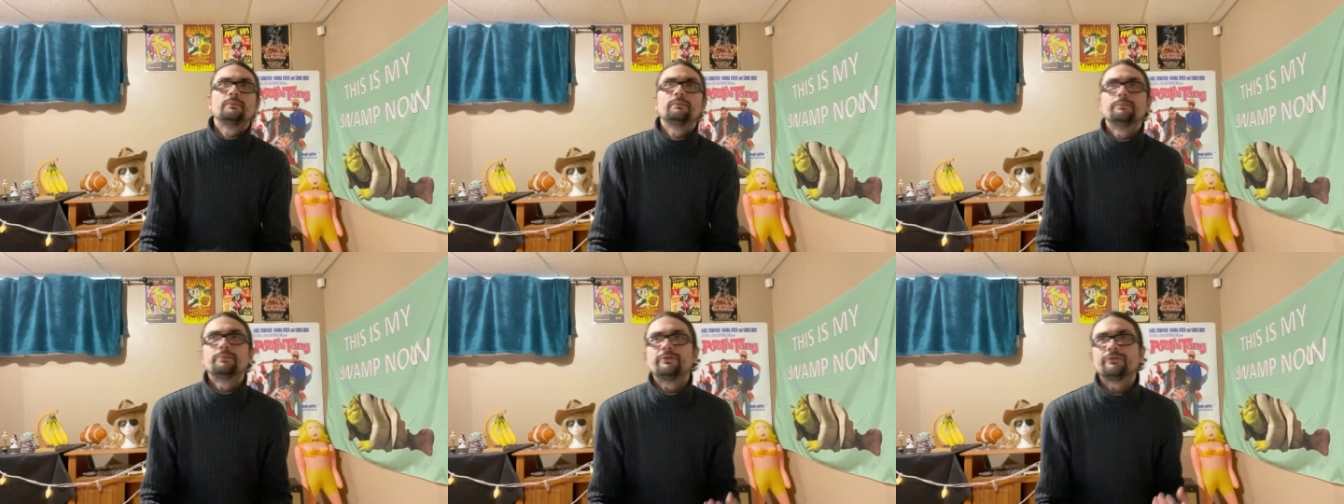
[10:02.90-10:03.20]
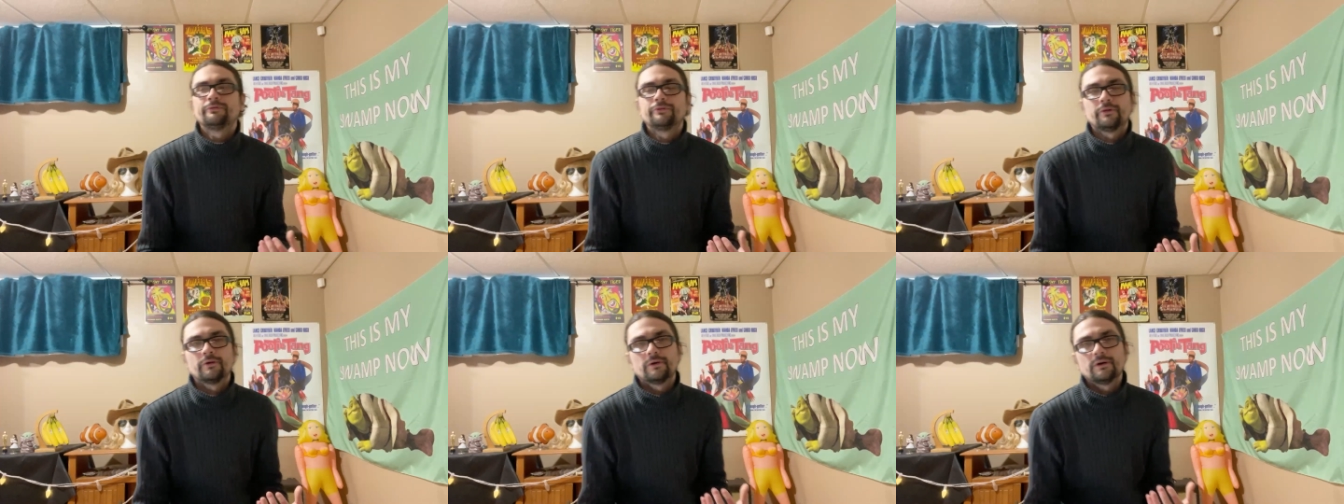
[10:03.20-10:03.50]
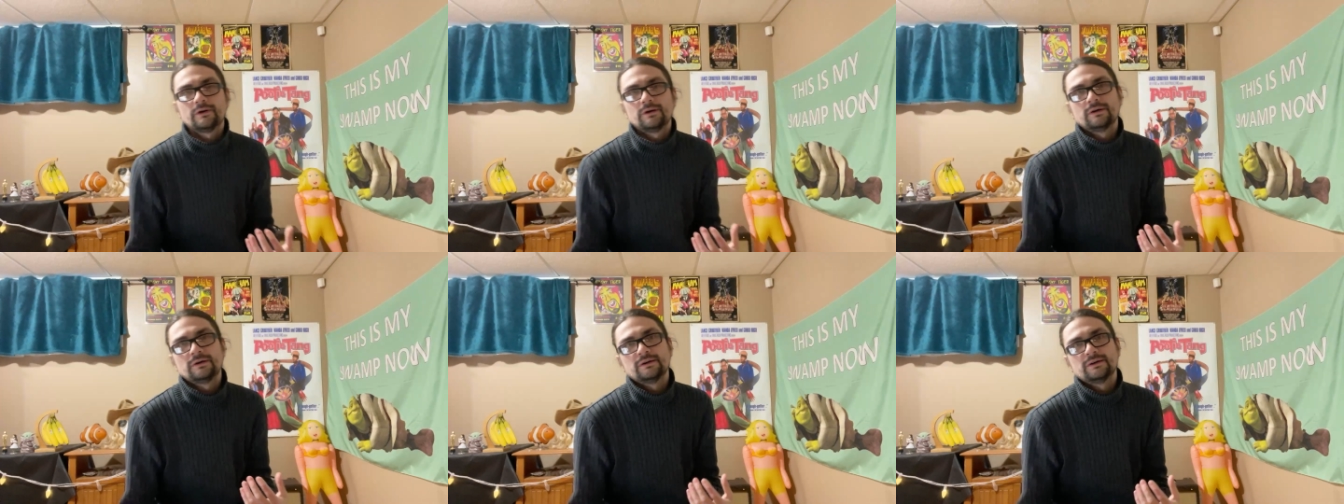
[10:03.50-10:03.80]

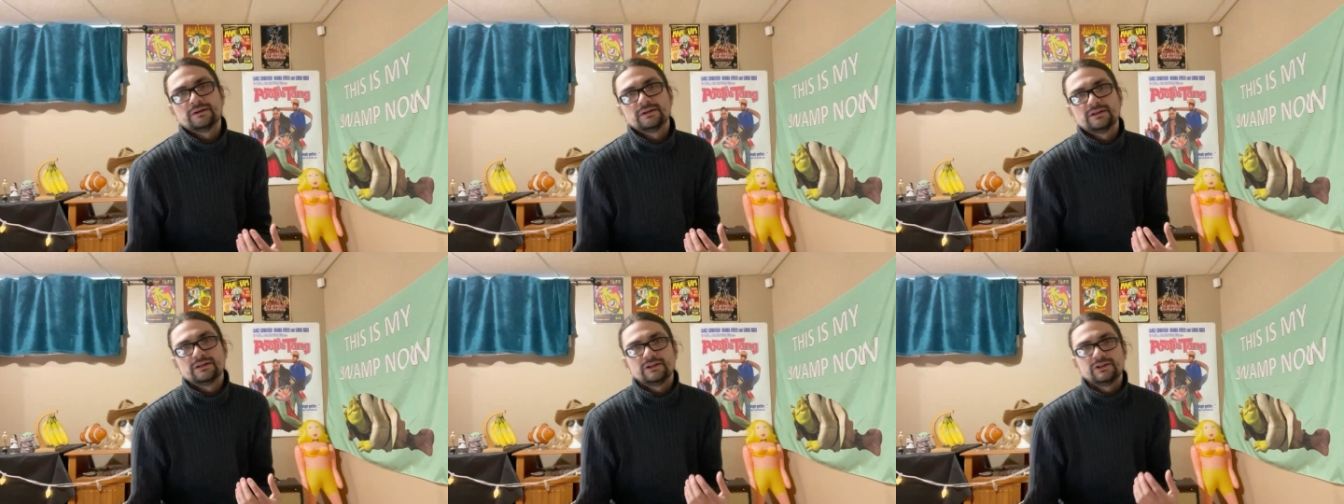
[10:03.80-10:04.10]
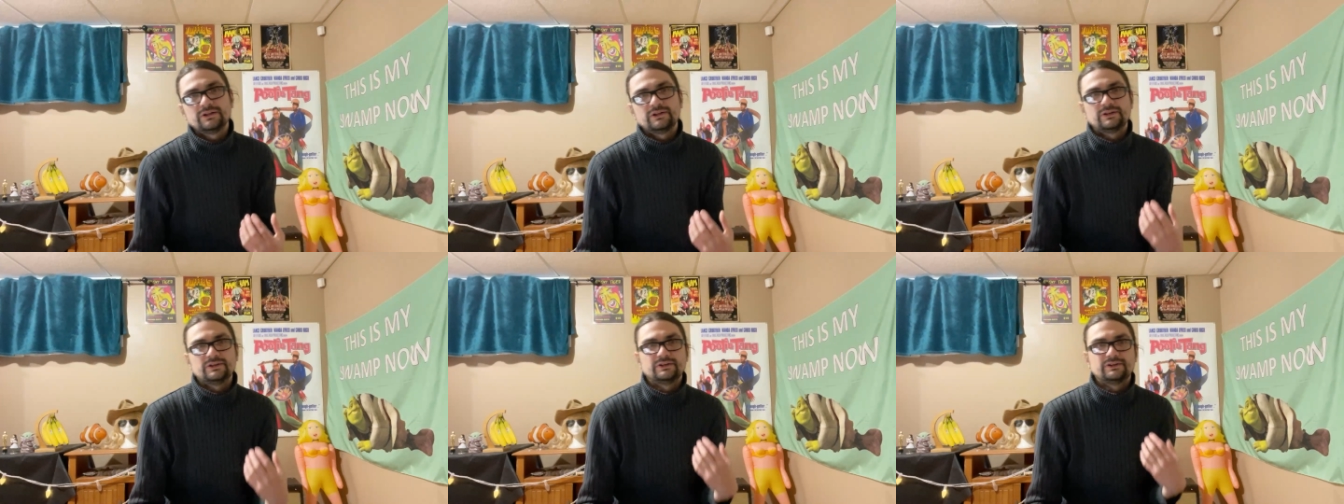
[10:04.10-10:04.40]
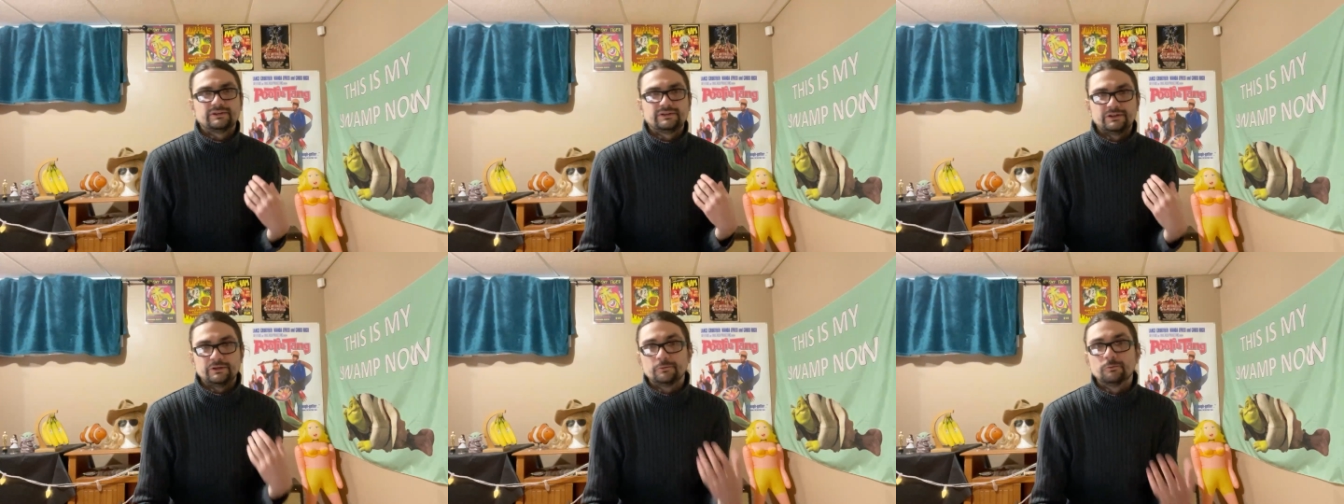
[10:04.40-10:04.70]
before
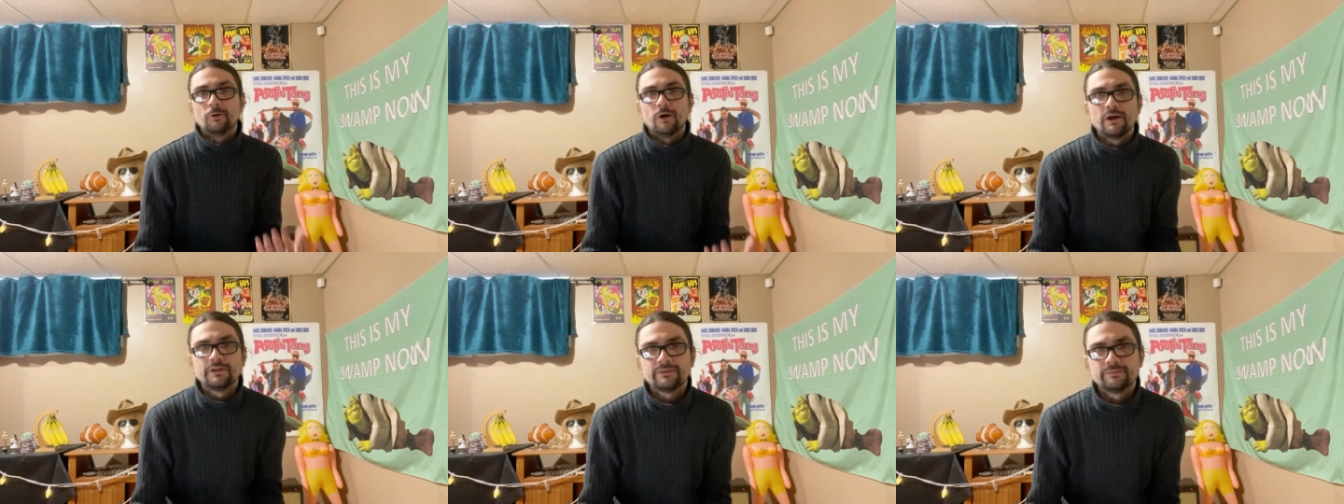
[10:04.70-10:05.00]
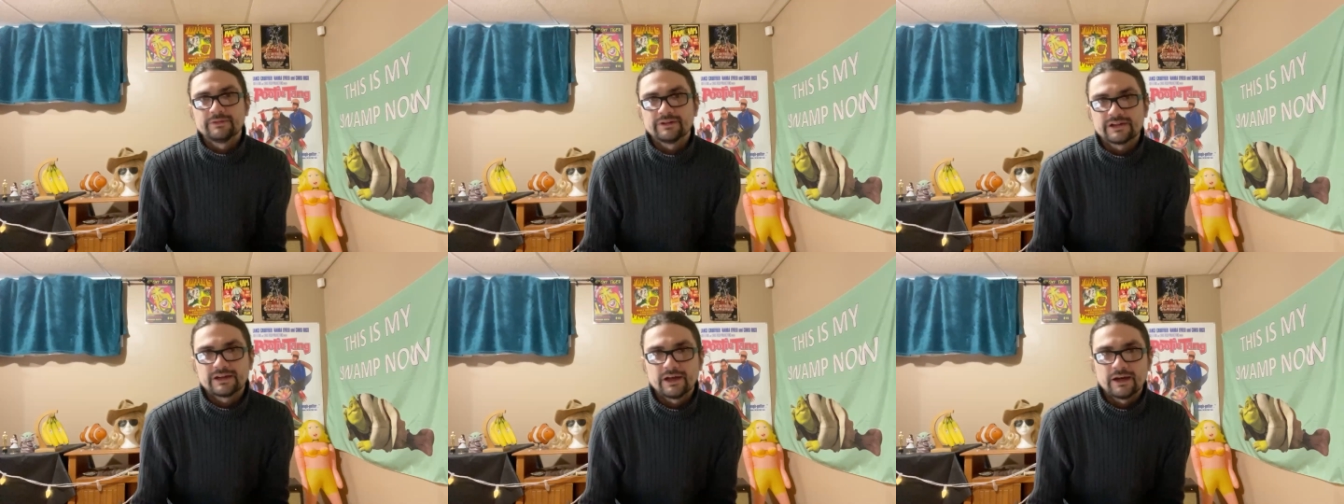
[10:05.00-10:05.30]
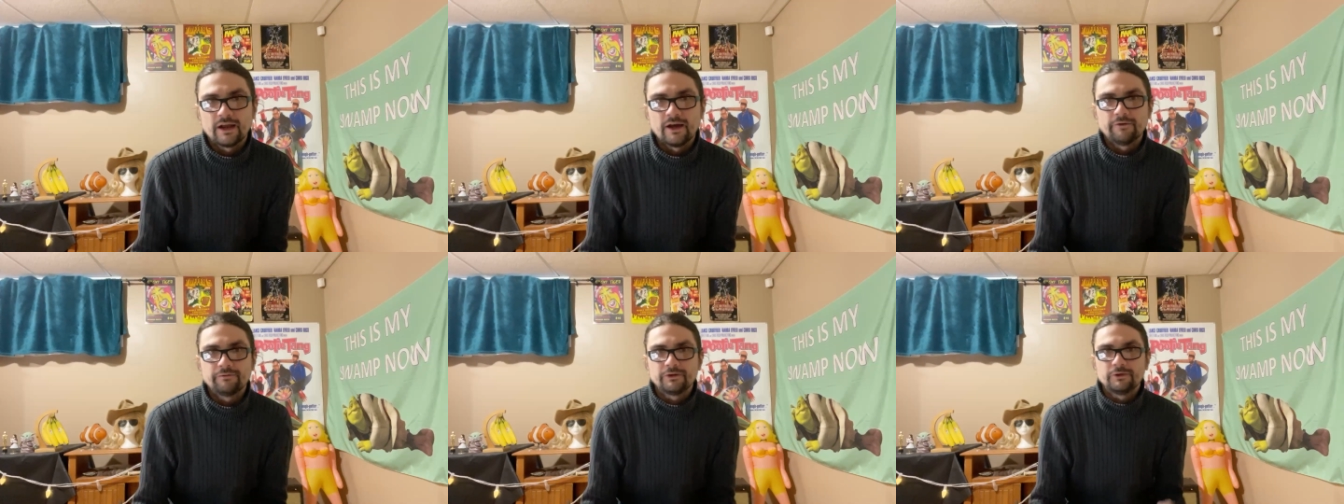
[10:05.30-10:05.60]
you want them to cut off.